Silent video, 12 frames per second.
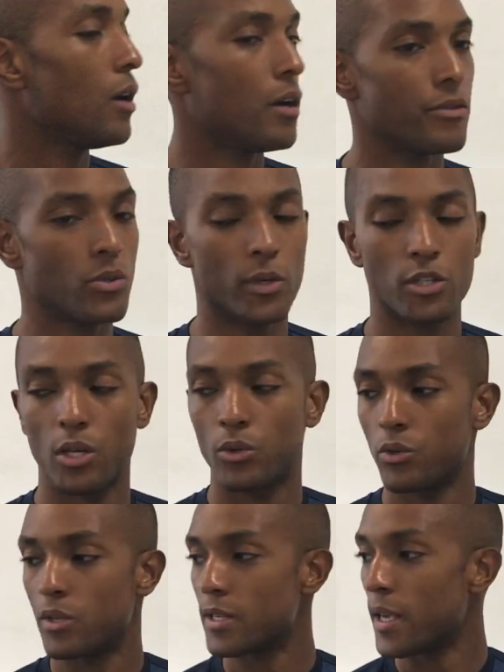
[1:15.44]
After which
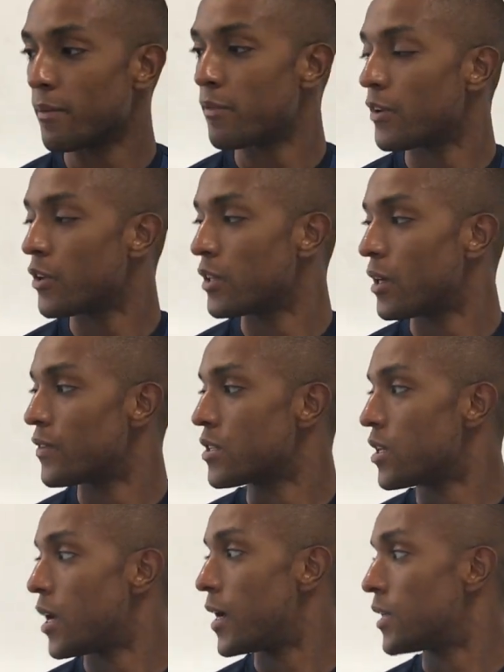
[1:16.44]
I'll do the same thing on the other
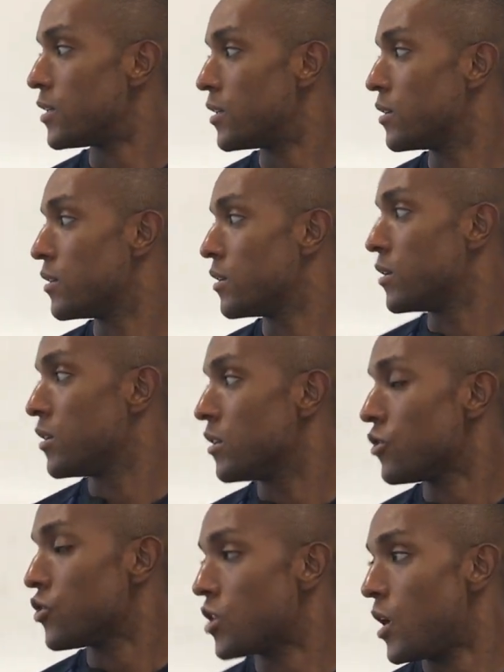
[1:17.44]
side,
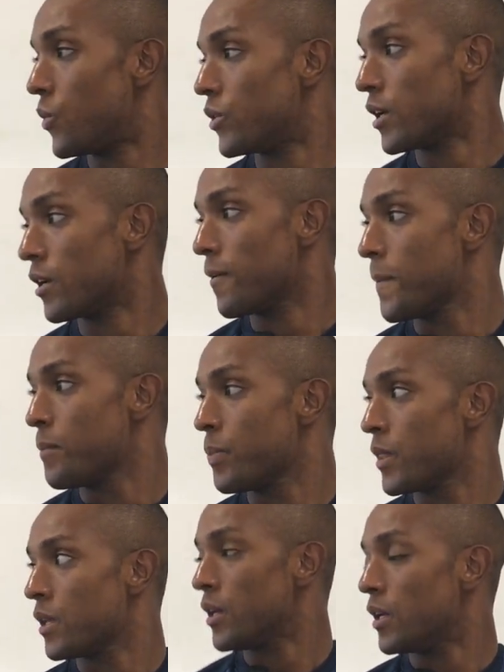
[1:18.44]
just holding.
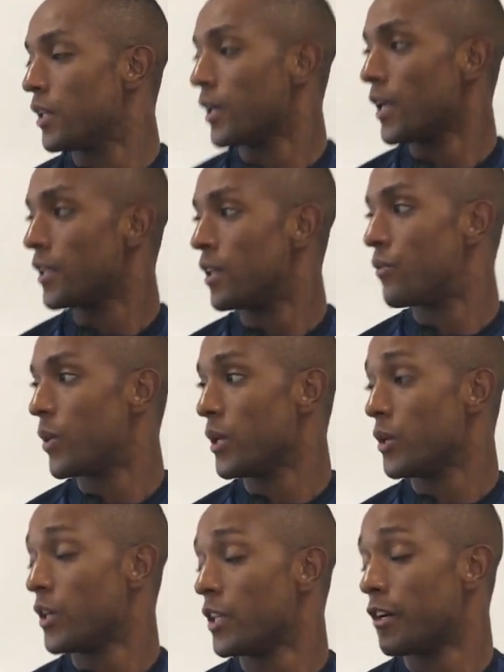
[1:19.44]
And again, another
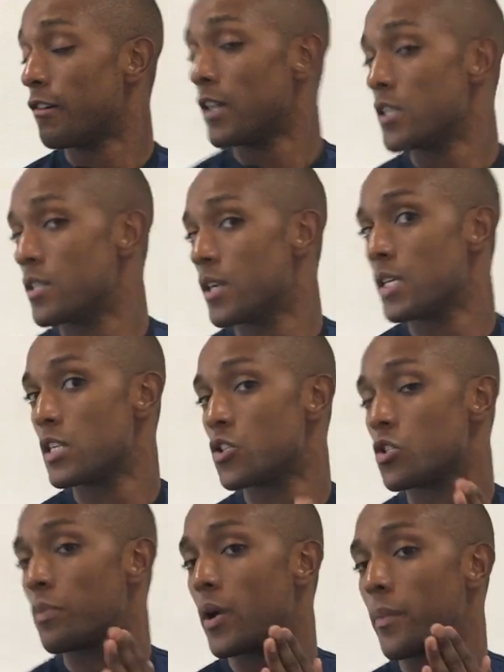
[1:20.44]
way you can increase this is
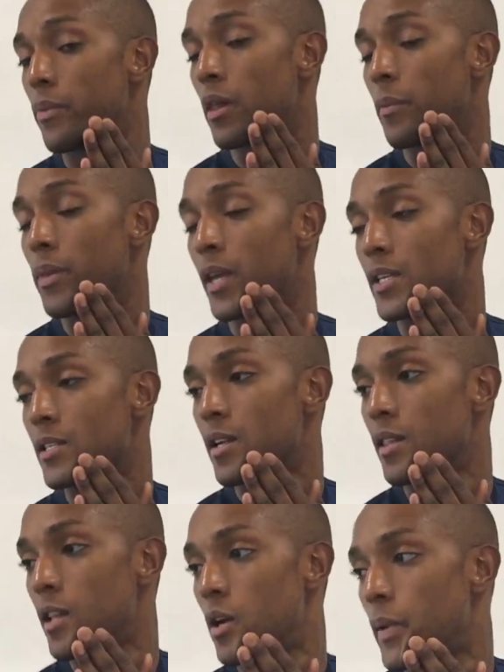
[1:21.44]
just by placing
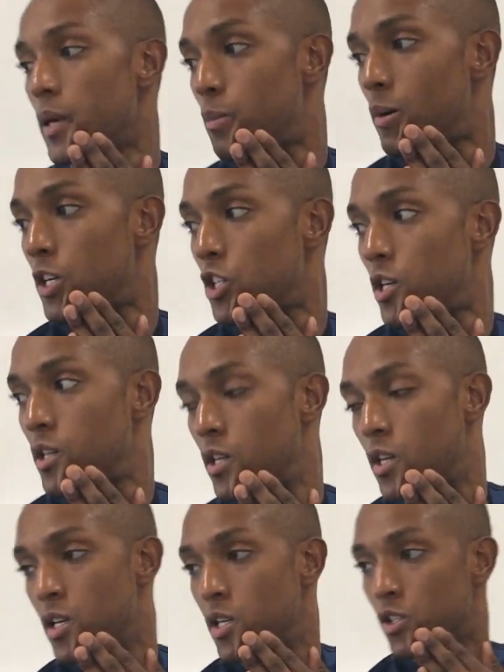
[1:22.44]
a little bit of pressure
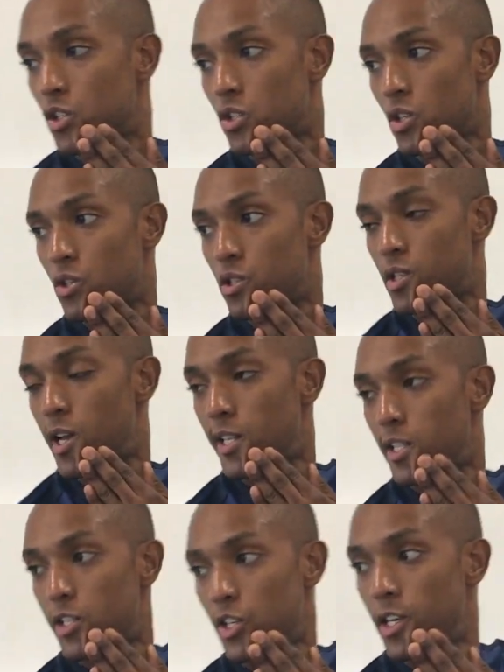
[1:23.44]
just on the
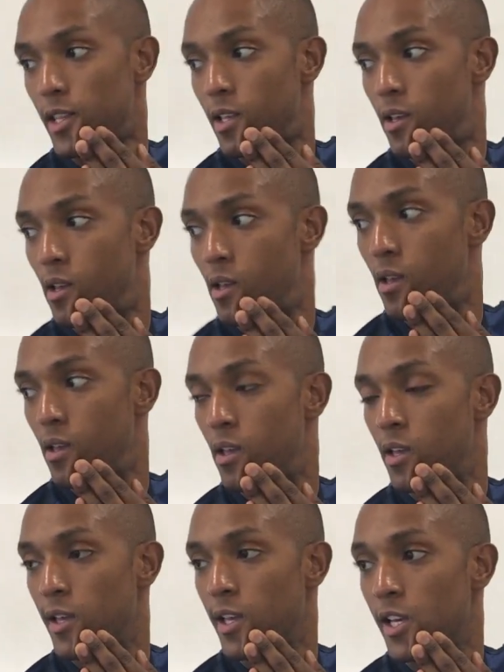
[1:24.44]
side of the chin,
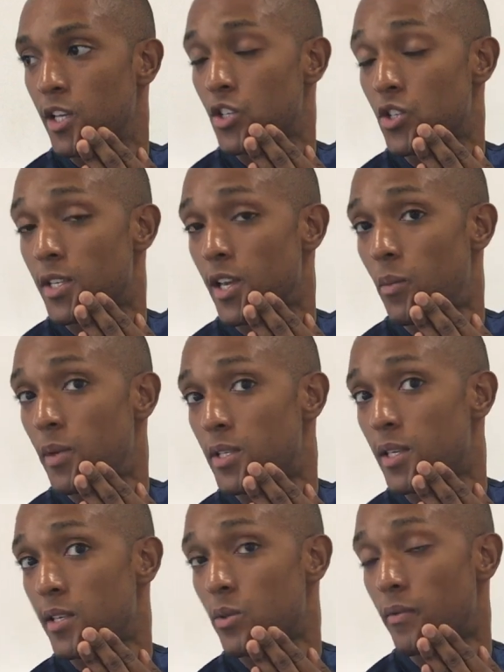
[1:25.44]
just to help
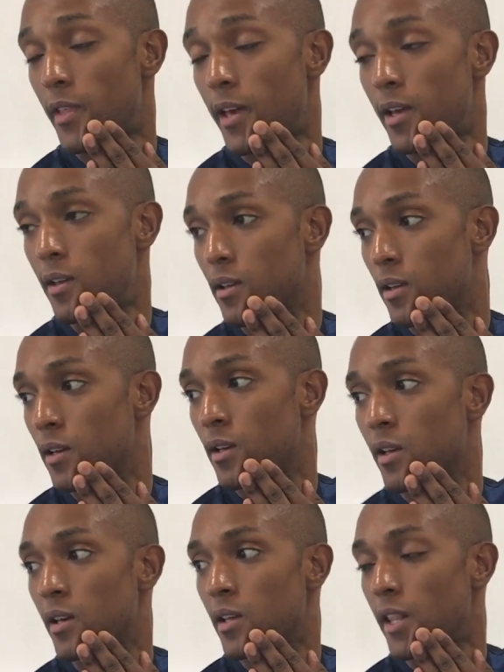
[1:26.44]
assist with that
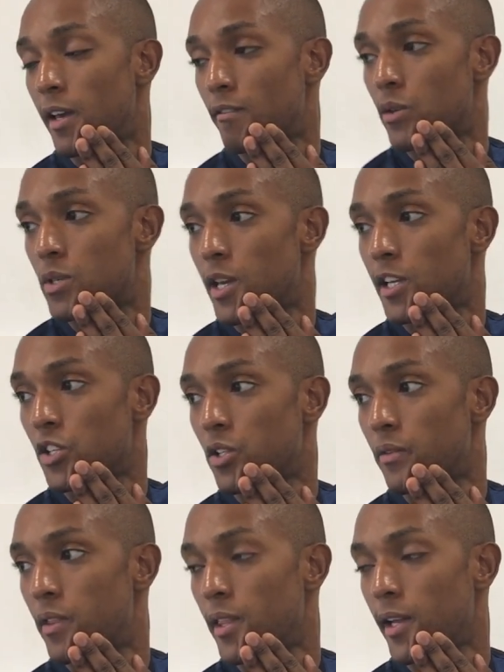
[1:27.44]

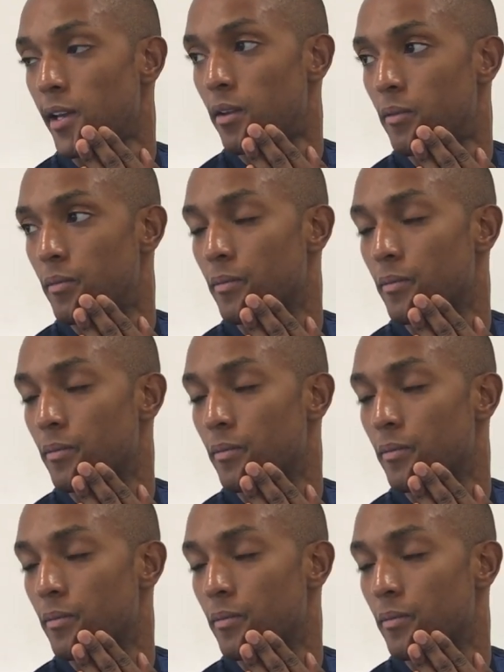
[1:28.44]
rotation of the neck.